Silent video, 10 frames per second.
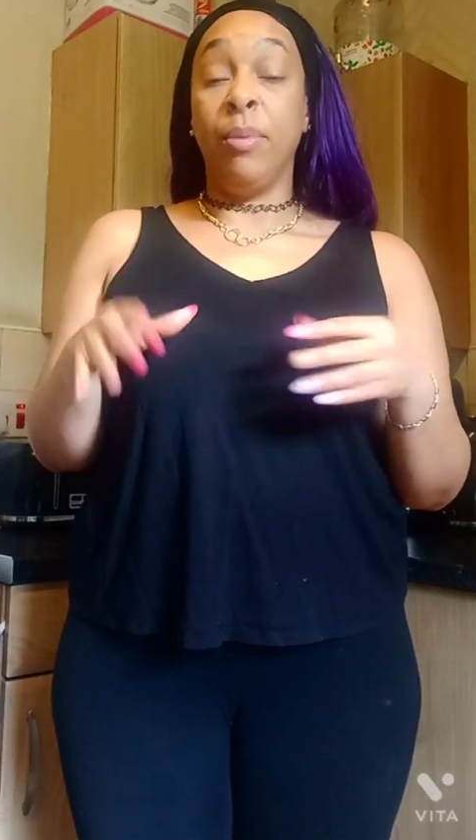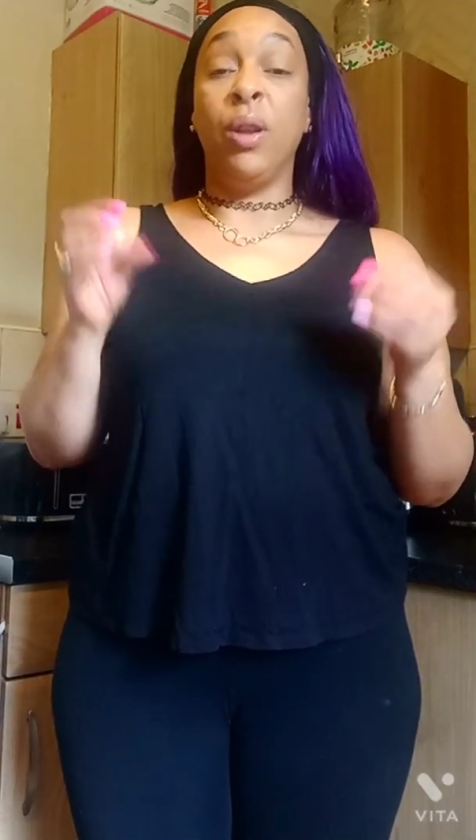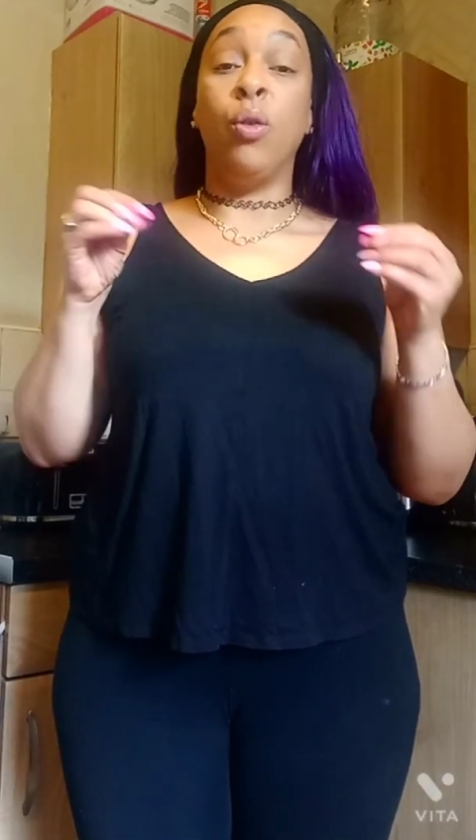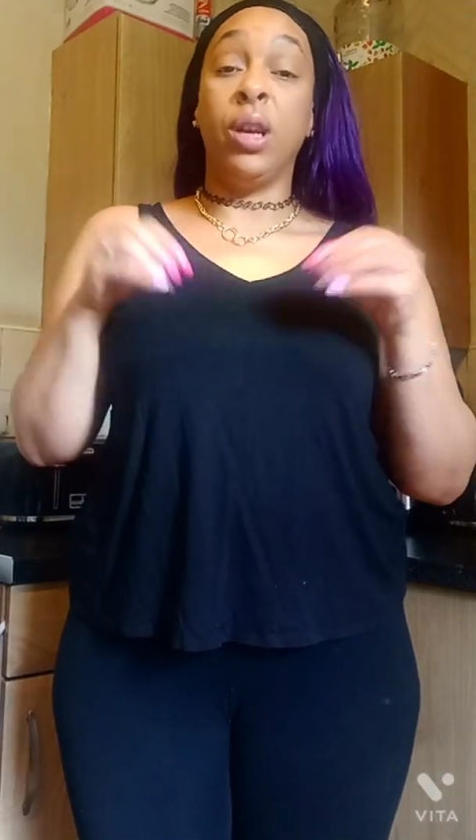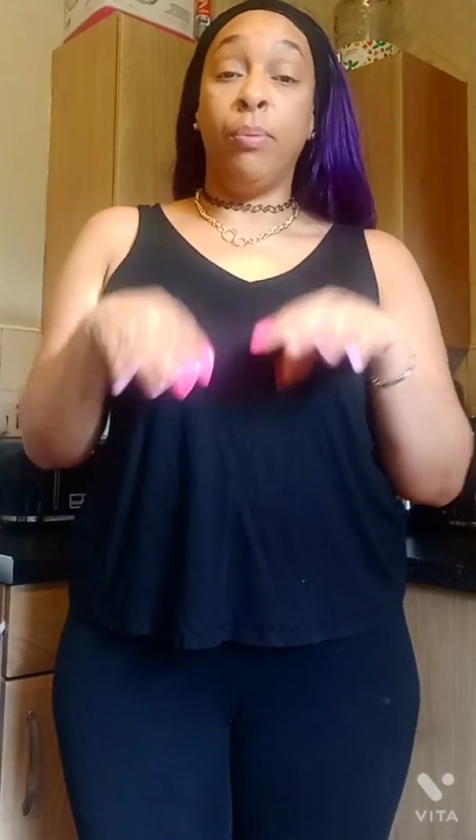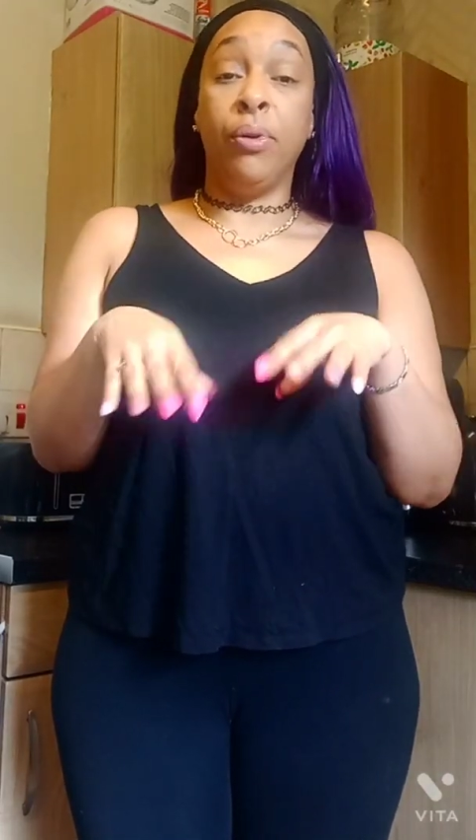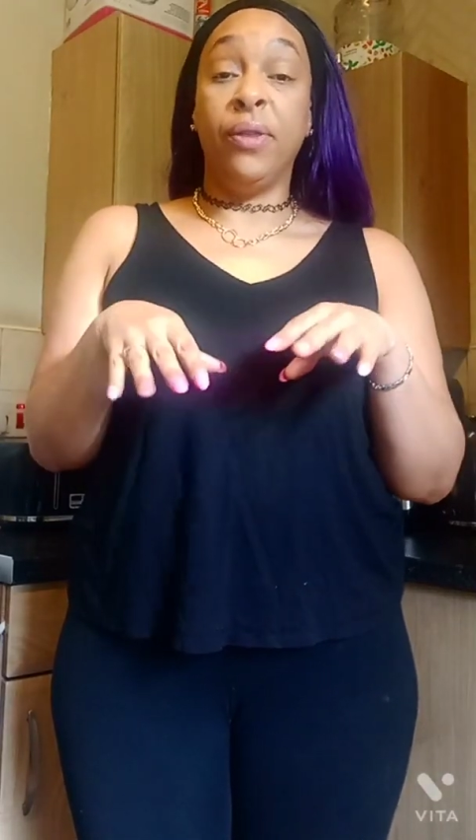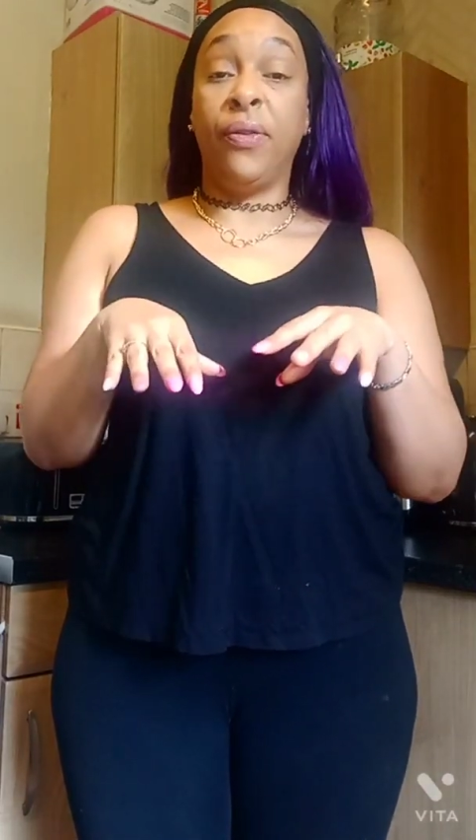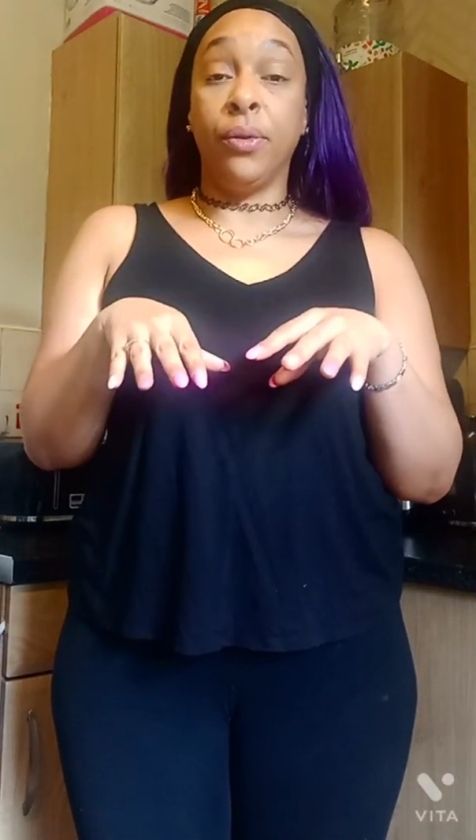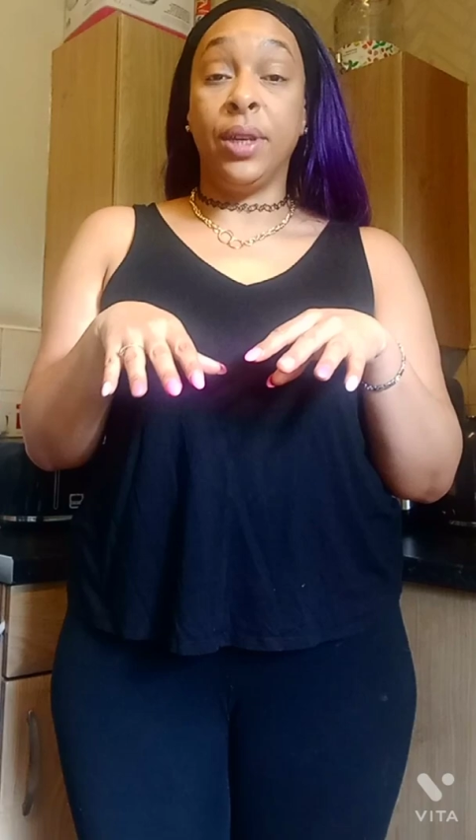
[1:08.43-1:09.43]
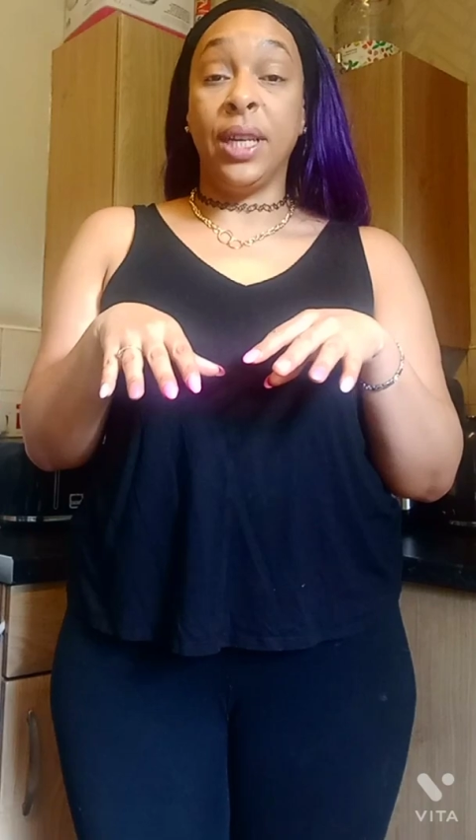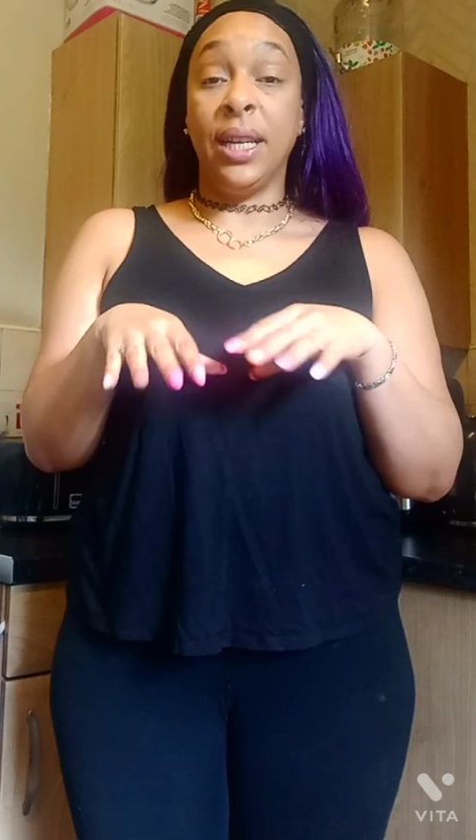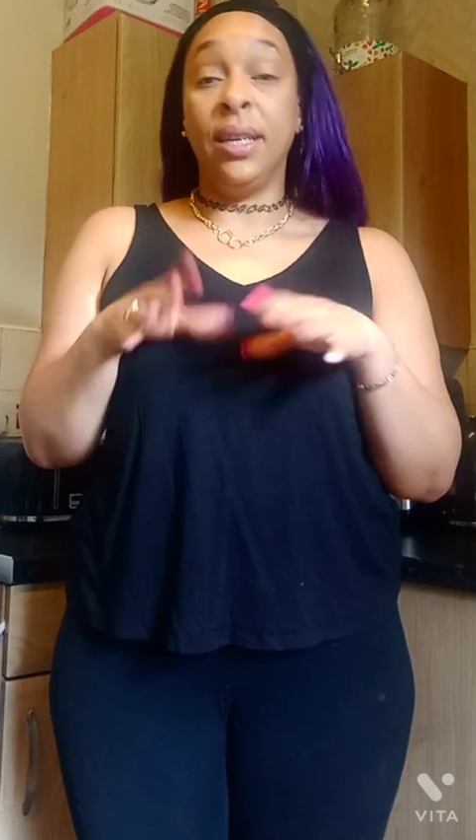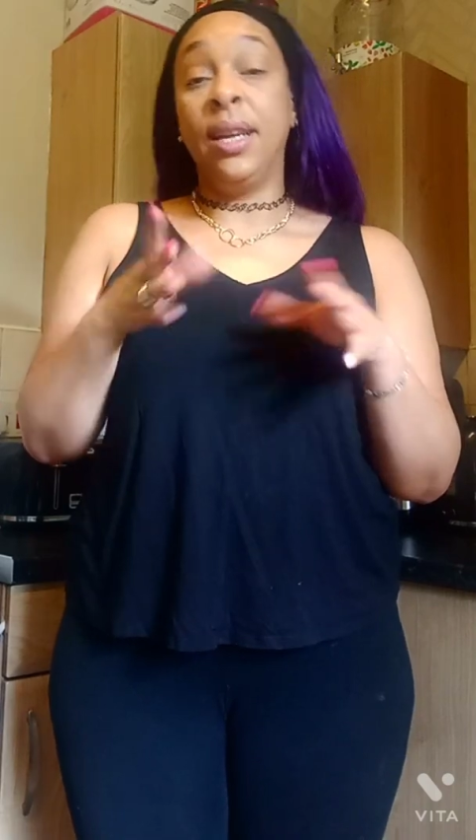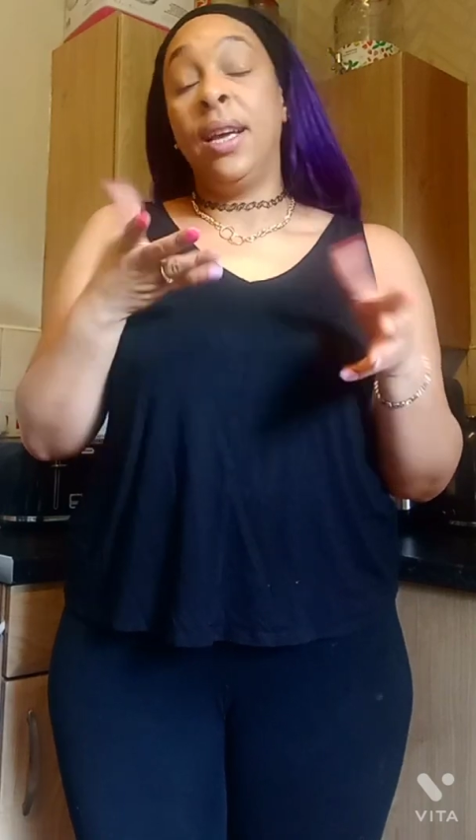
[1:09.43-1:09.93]
or you can put the fruit
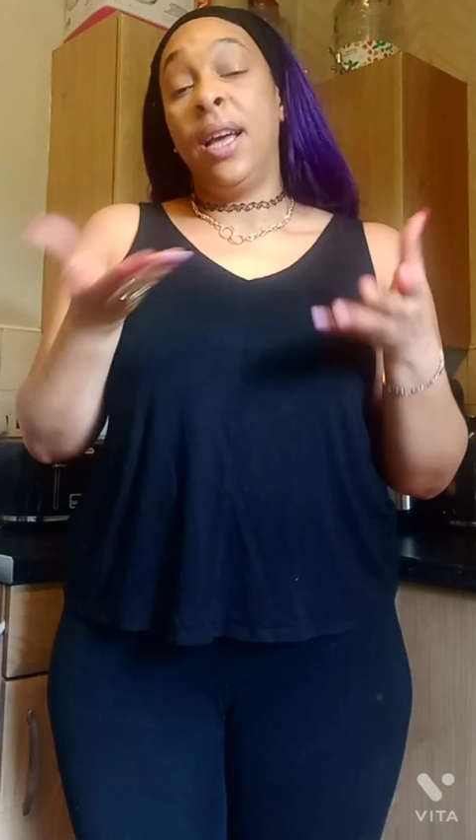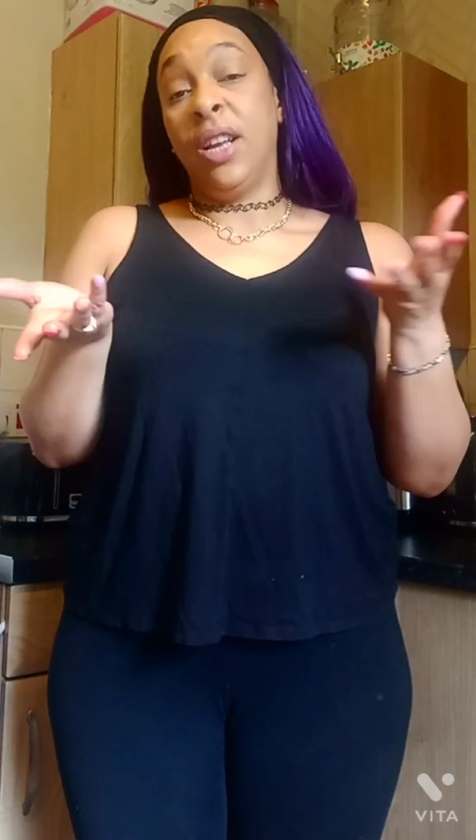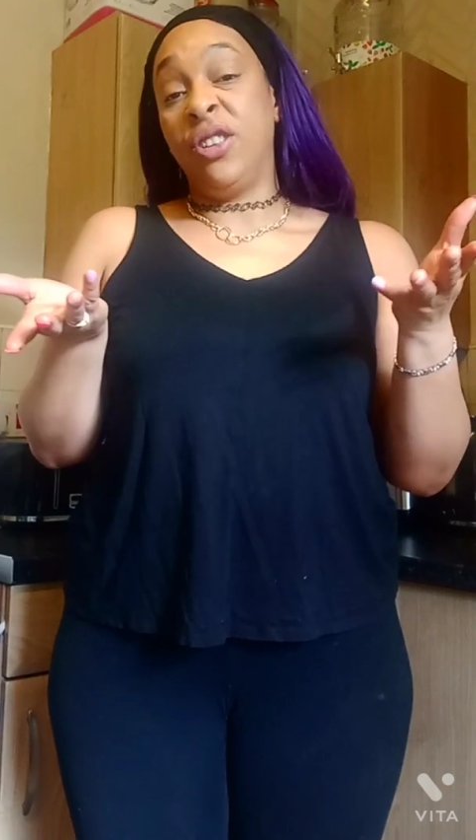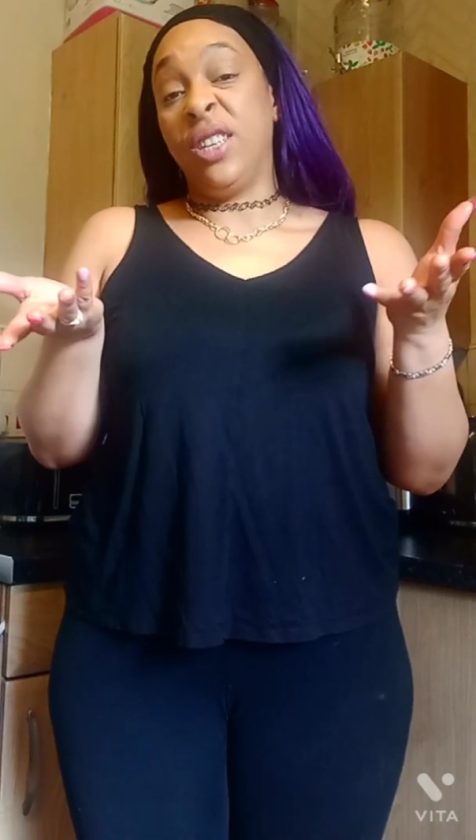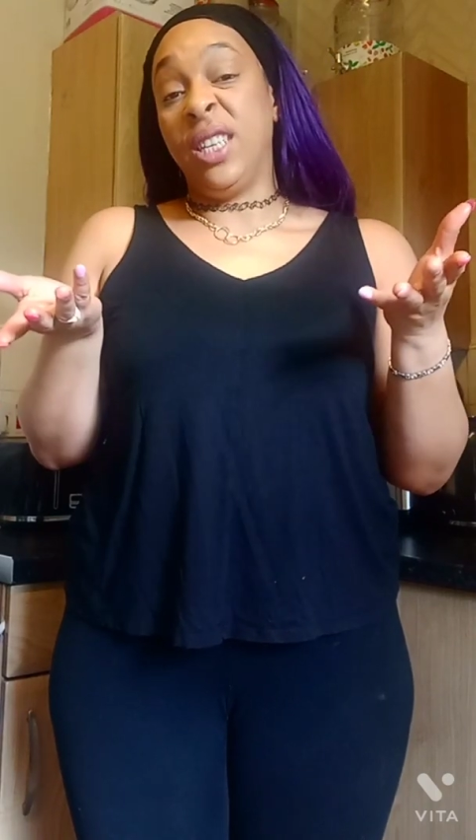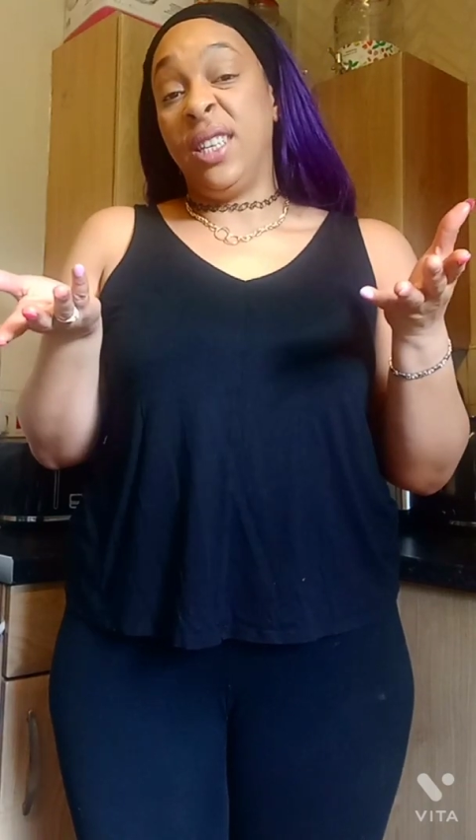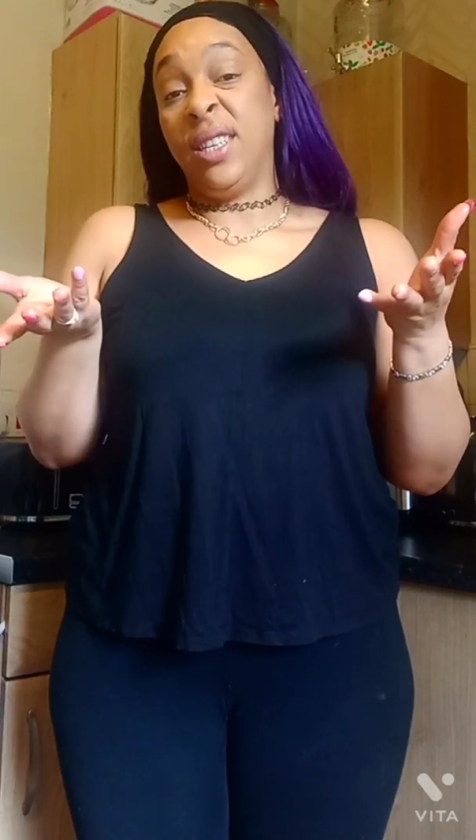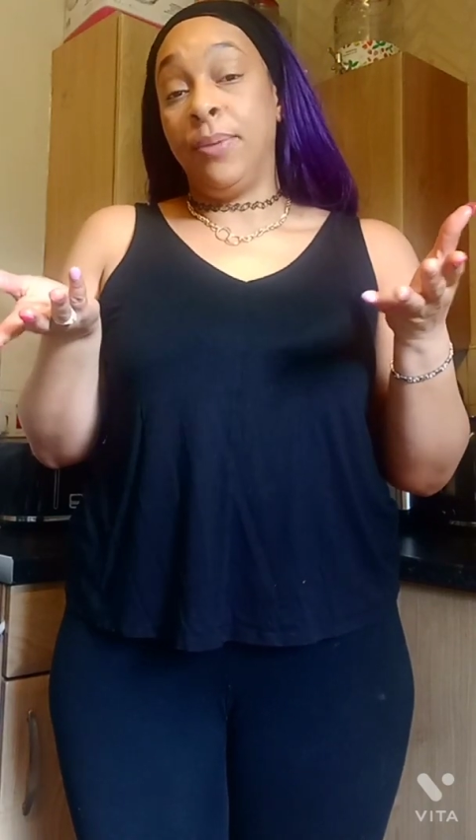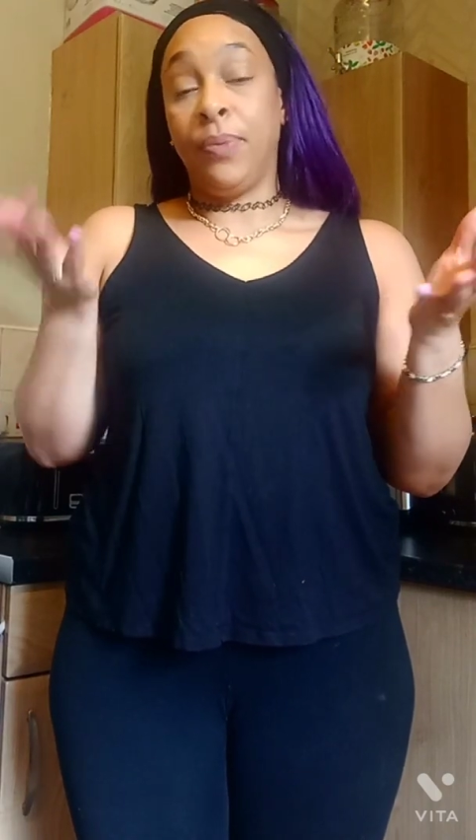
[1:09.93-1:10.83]
in and just eat it.